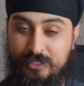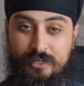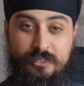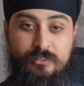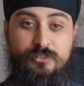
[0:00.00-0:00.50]

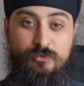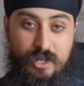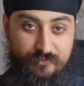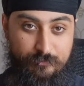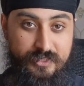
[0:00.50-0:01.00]
they can
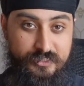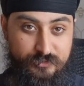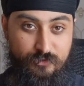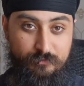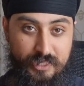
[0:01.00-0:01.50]
derive a
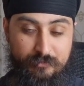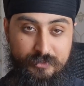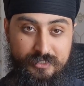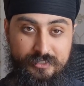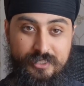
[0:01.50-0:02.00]
message from that,
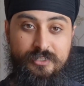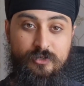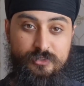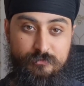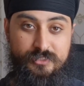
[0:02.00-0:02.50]
meaning that
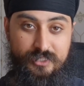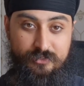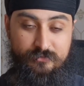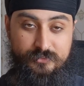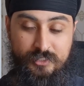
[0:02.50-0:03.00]
God
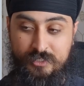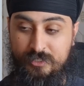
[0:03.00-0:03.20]
themselves